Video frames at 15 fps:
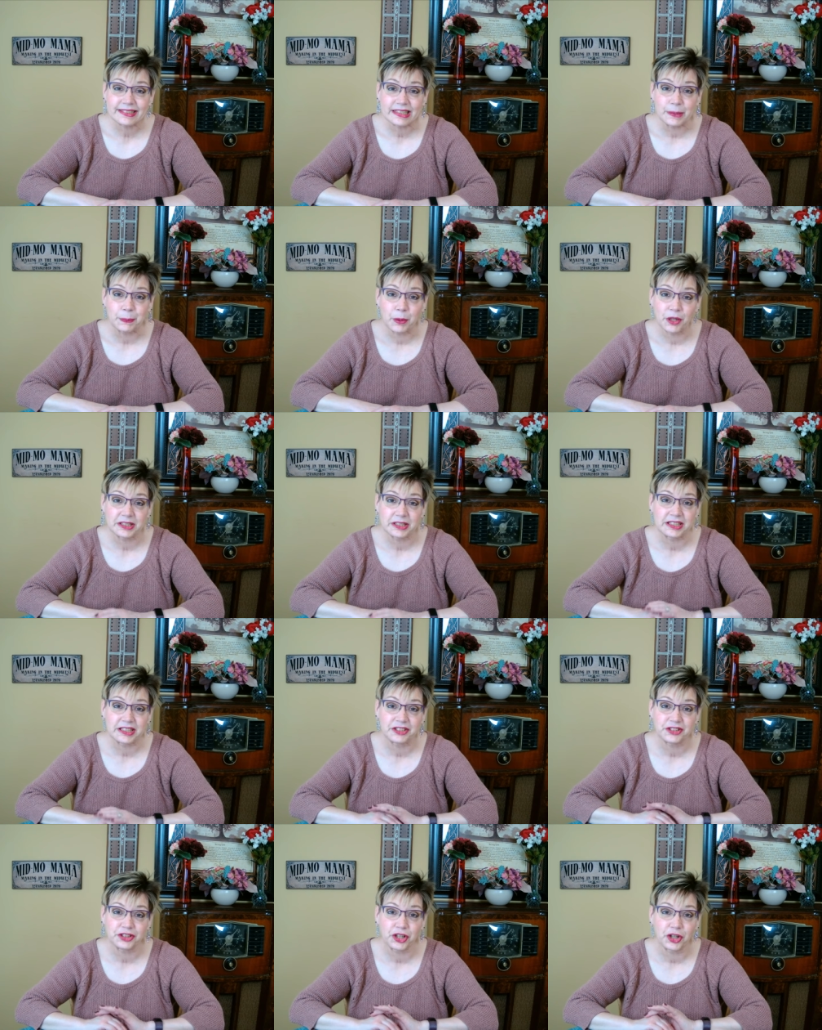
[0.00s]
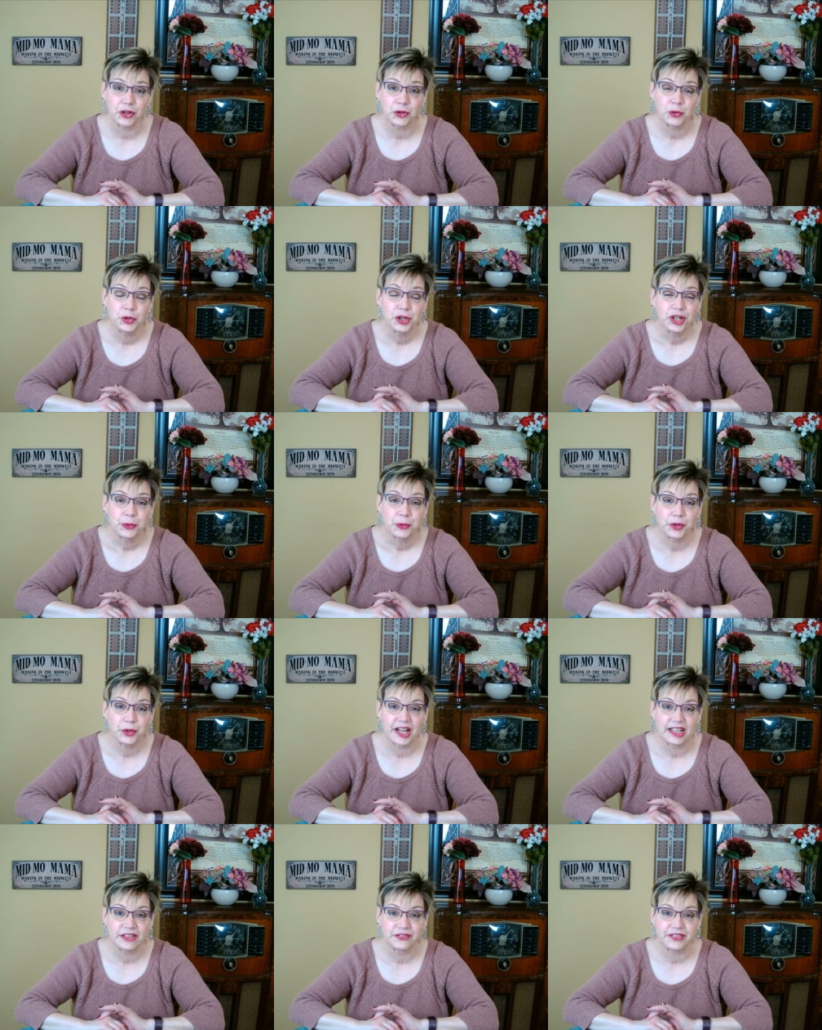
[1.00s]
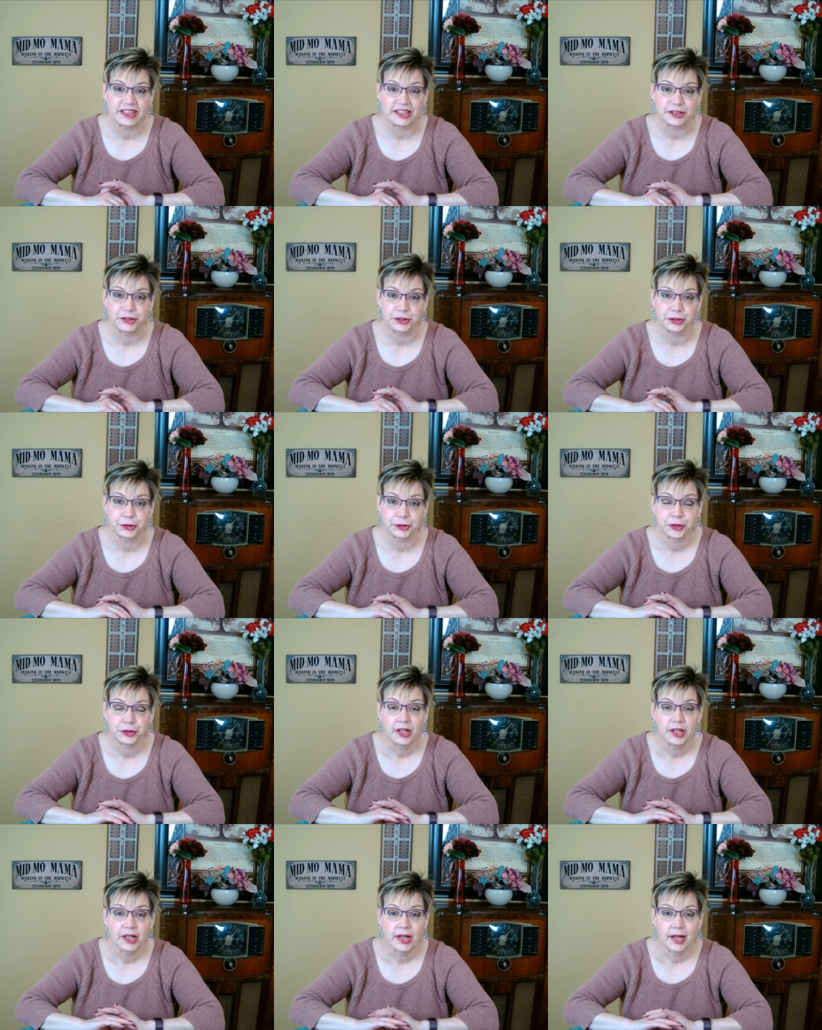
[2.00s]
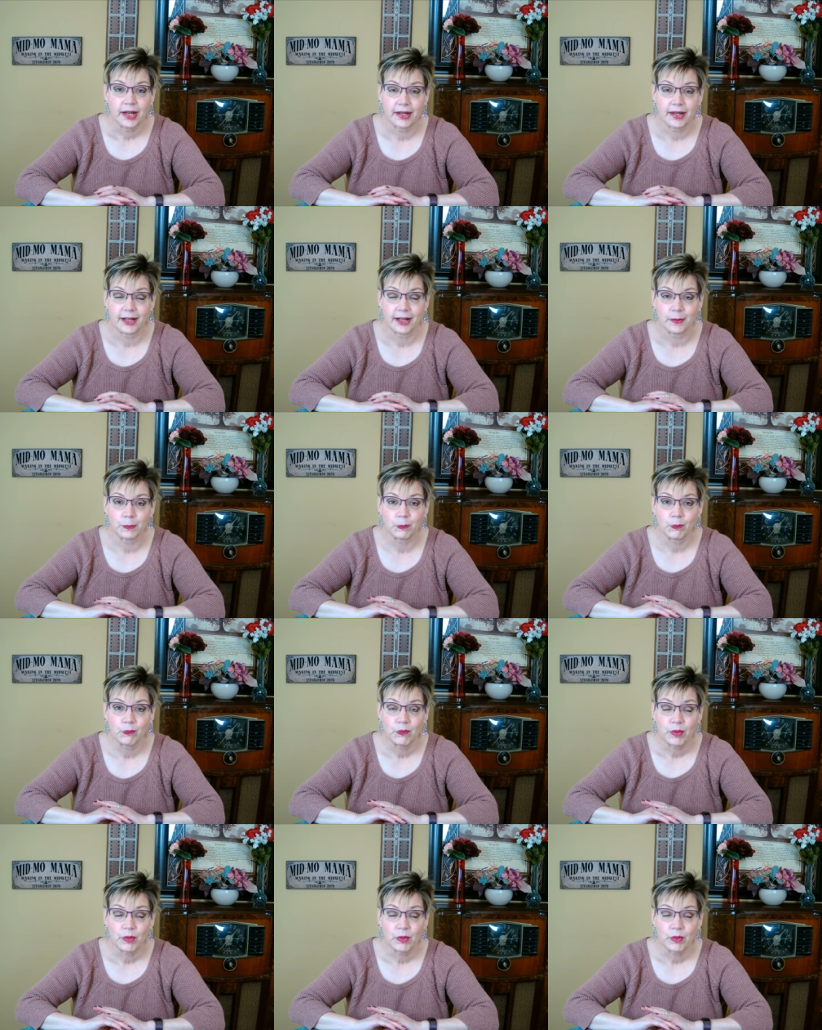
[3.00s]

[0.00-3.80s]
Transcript: the part of the show where I feature um,